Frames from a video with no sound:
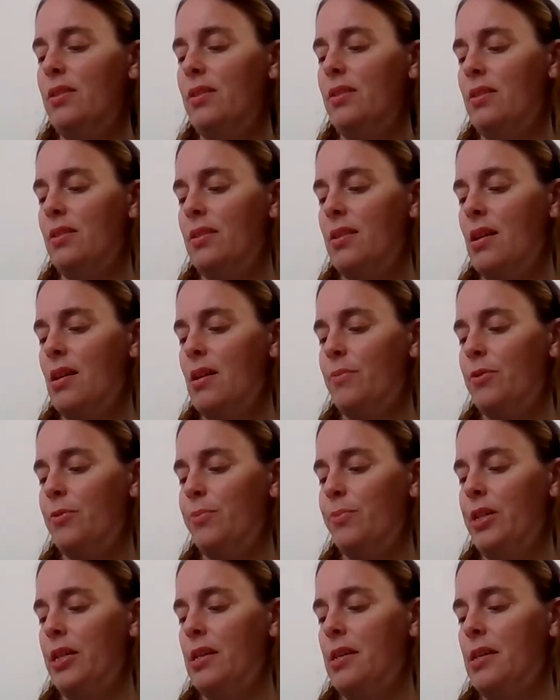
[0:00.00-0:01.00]
says Captain
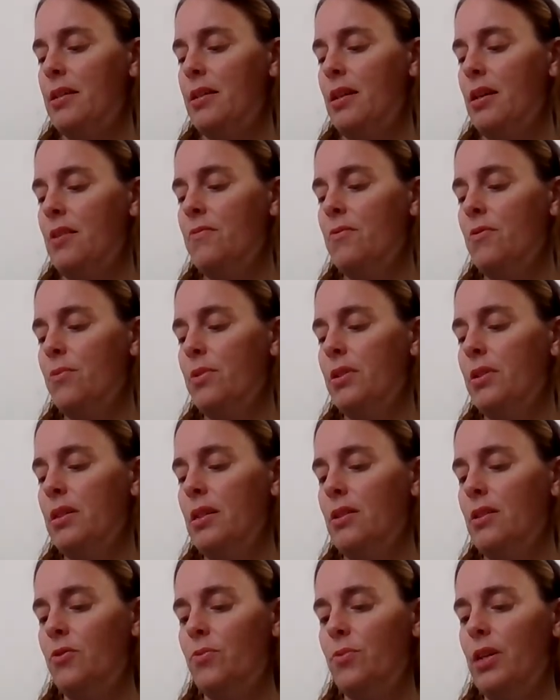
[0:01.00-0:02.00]
Pete. Everyone
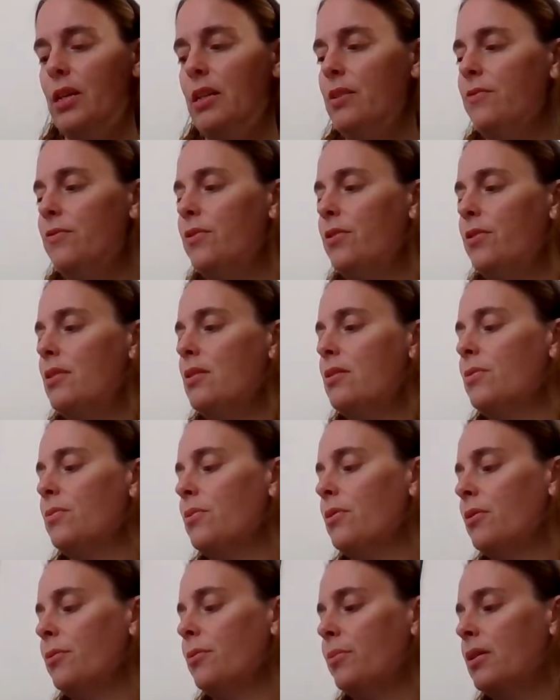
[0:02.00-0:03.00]
gets ready for the
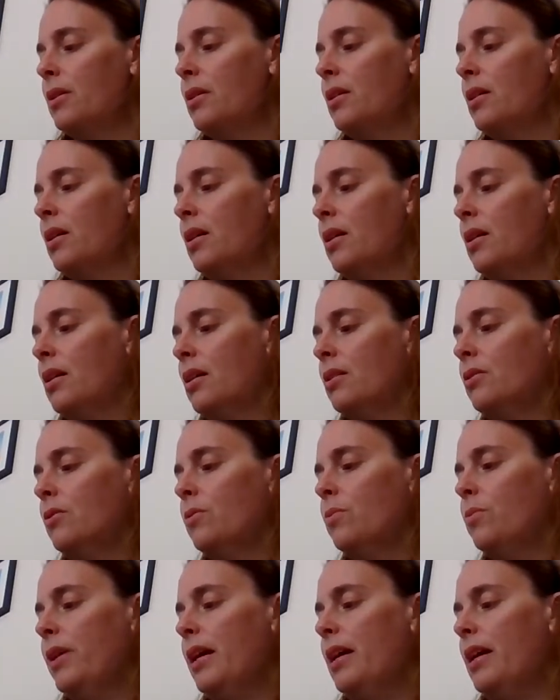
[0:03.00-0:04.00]
storm.
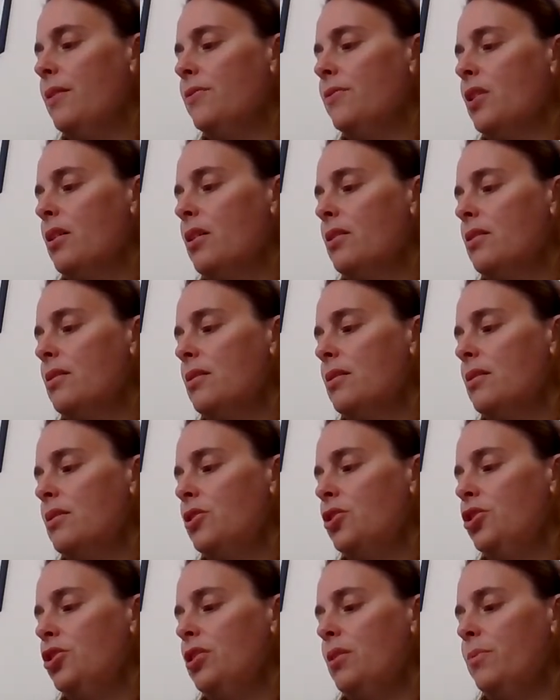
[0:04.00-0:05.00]
The wave tosses the
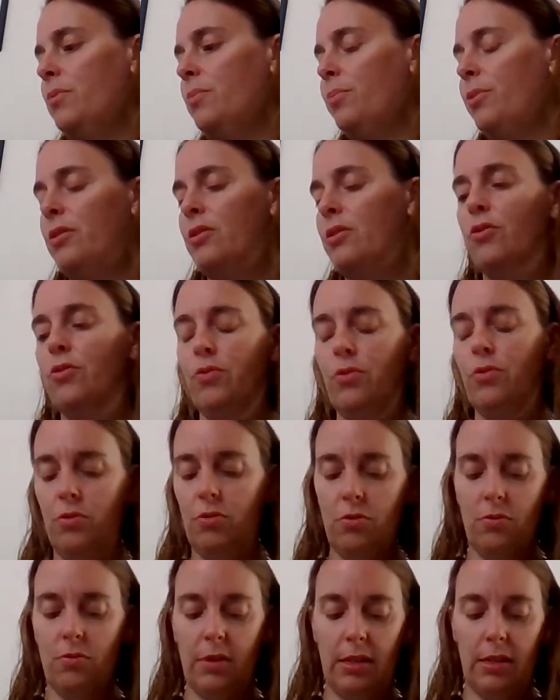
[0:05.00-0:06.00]
ship, but the
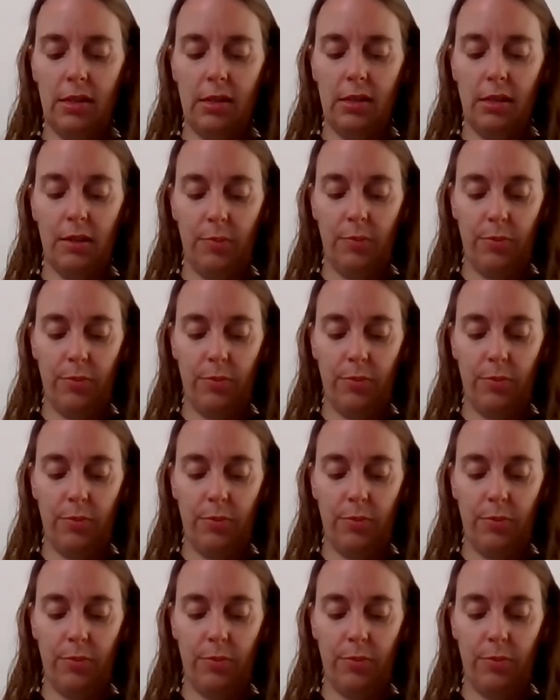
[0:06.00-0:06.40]
crew is